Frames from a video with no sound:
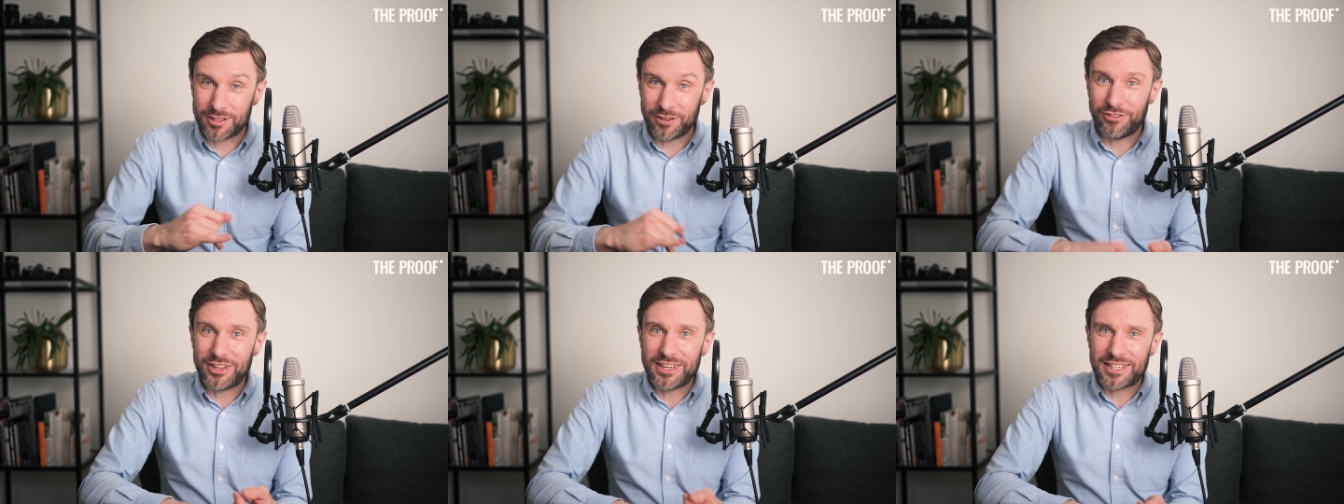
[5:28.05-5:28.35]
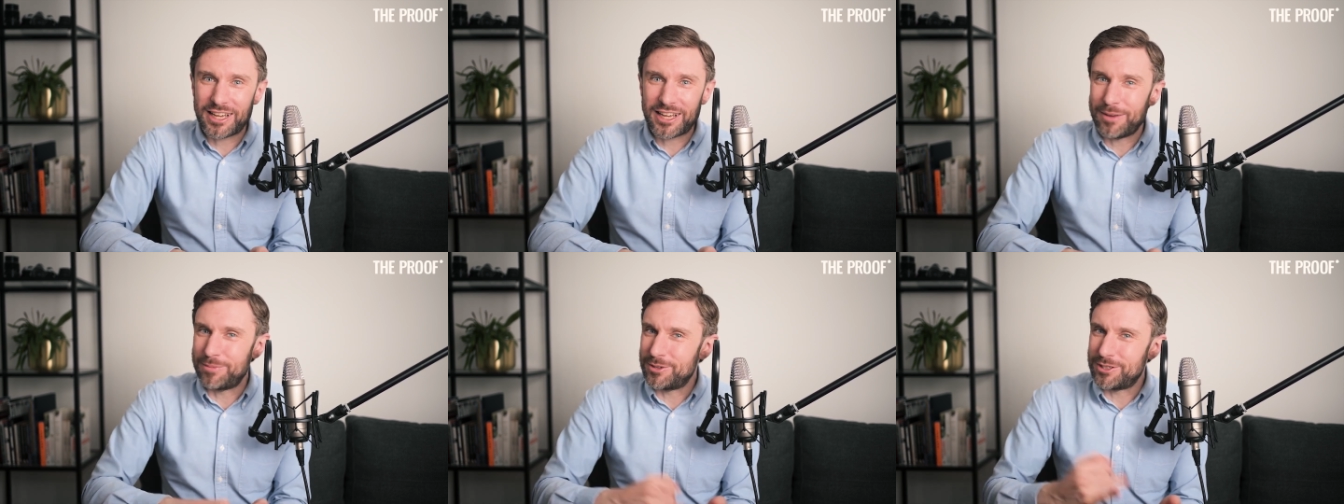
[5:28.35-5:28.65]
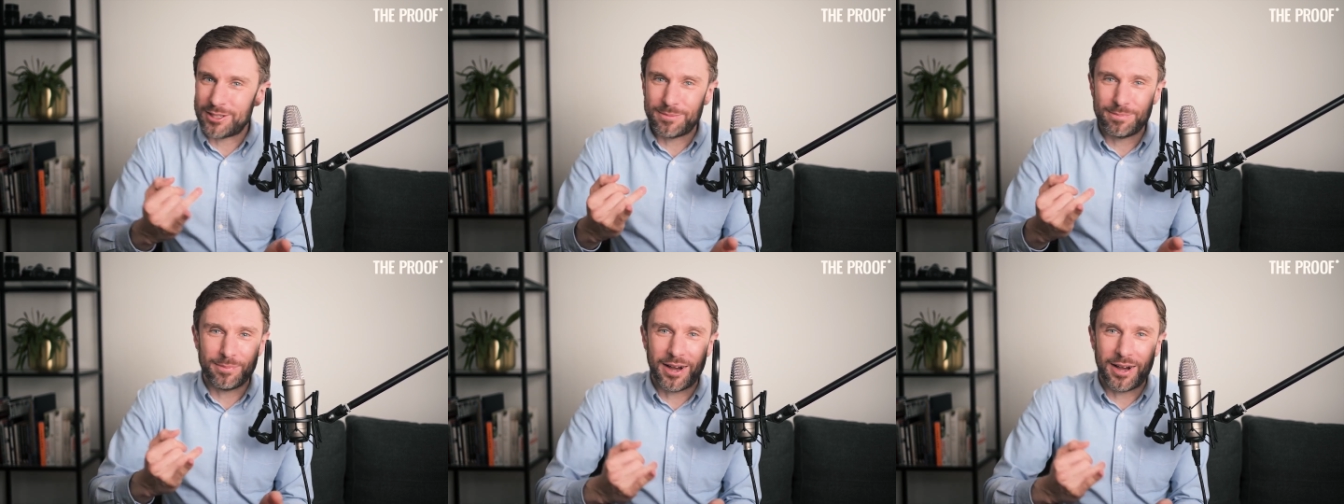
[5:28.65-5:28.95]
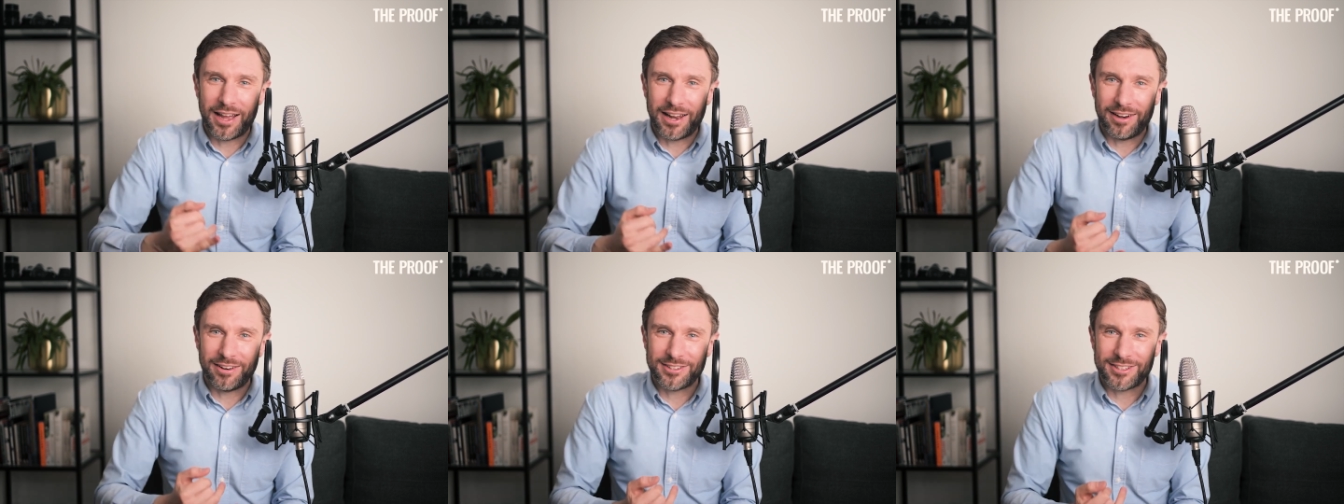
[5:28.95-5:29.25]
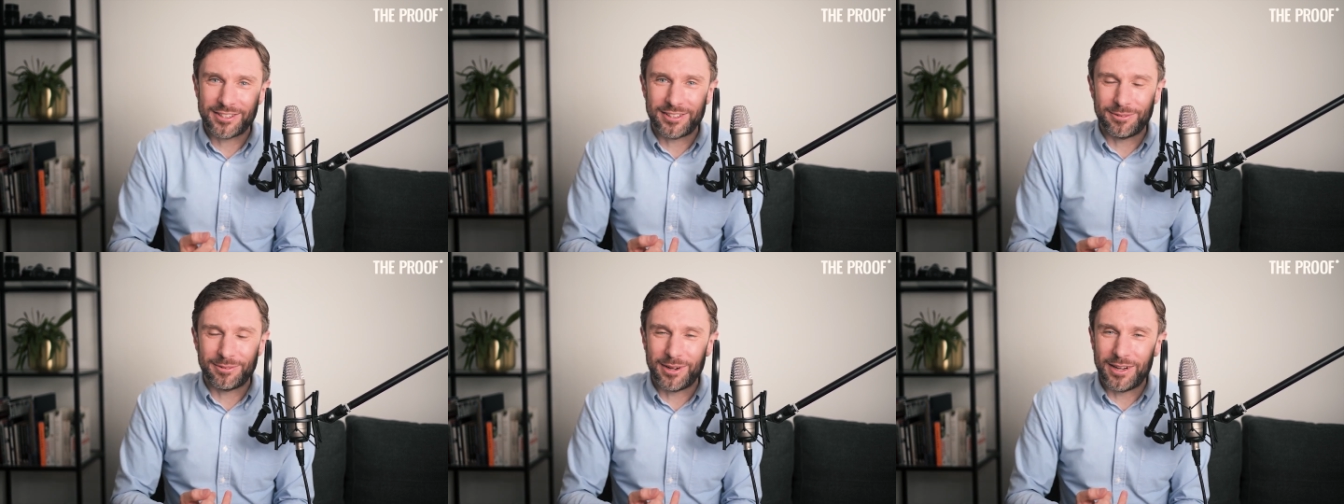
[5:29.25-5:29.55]
and phenotype is just
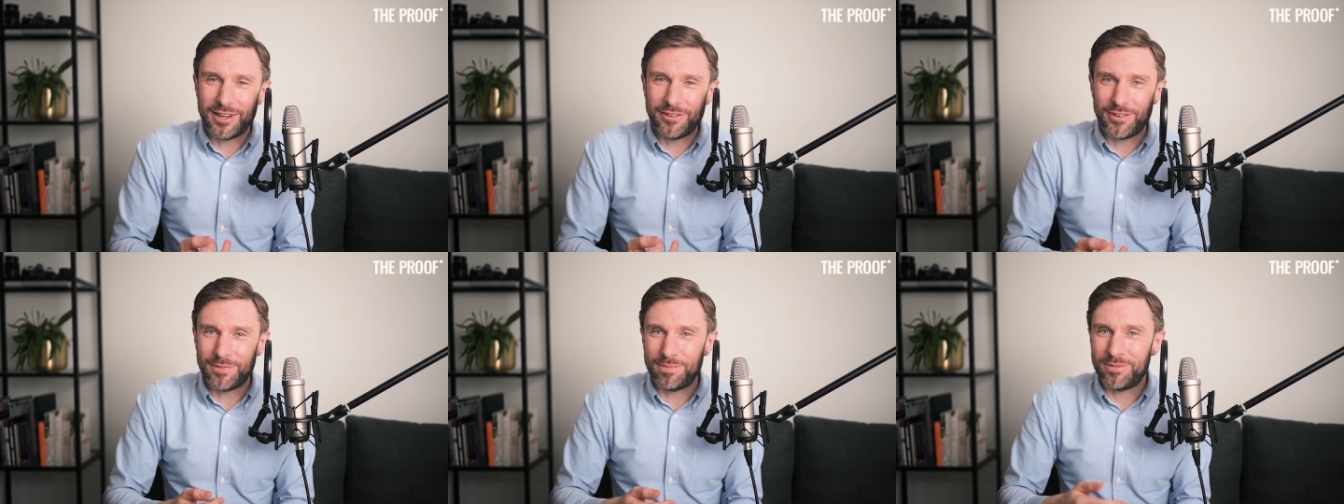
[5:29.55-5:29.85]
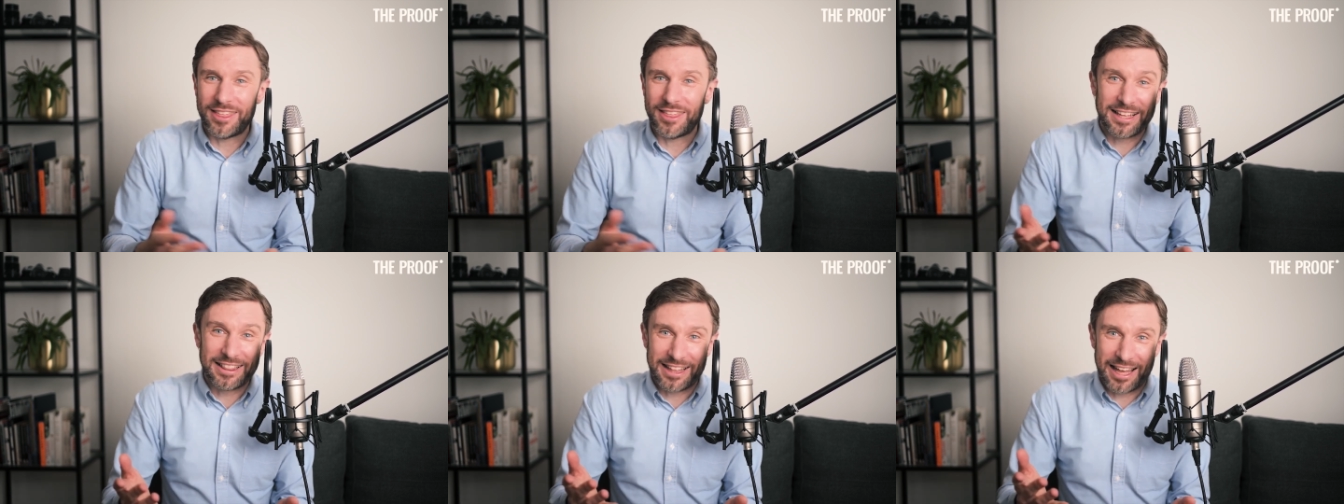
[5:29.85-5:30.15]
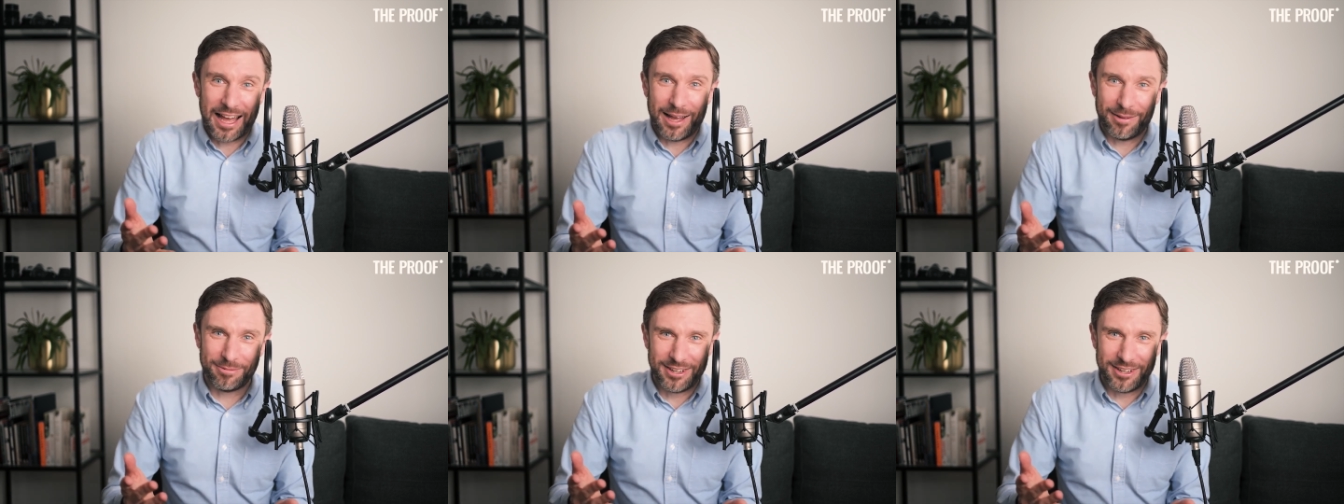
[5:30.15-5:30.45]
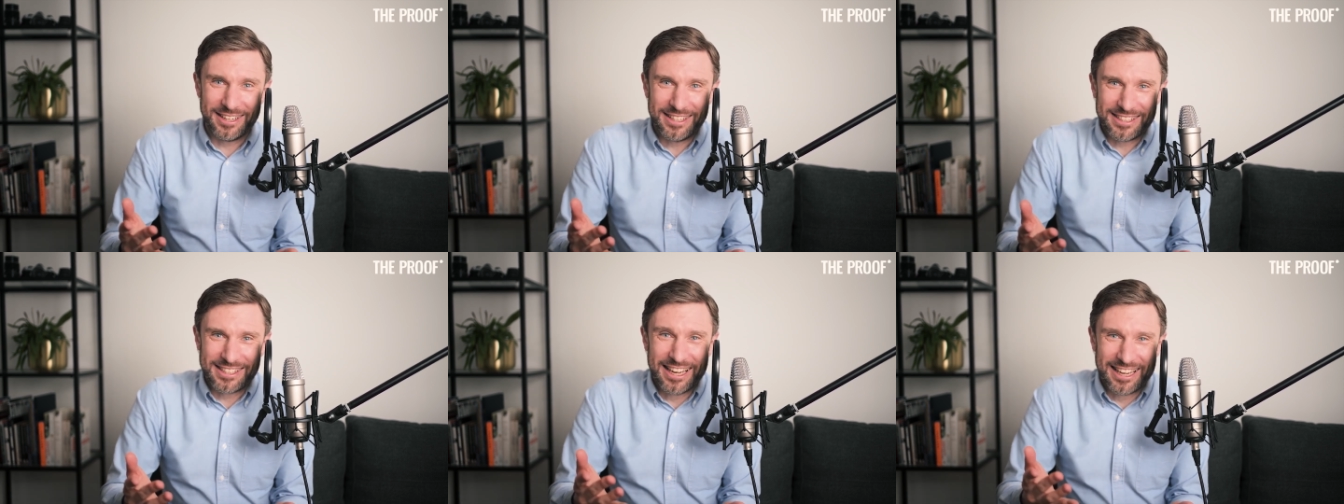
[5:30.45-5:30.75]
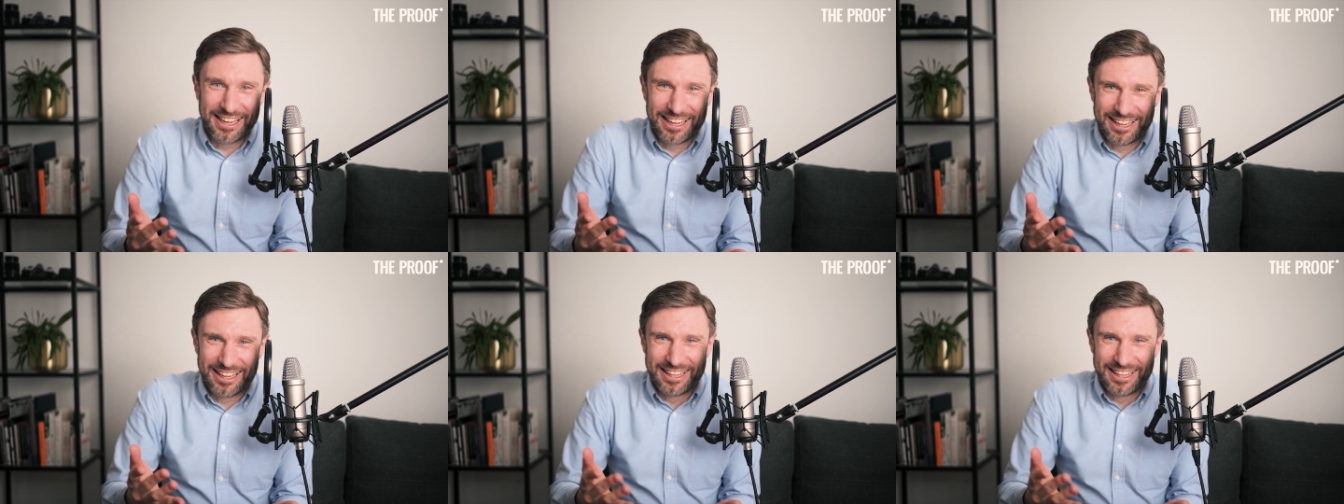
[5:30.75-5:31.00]
biological word for thing that happens.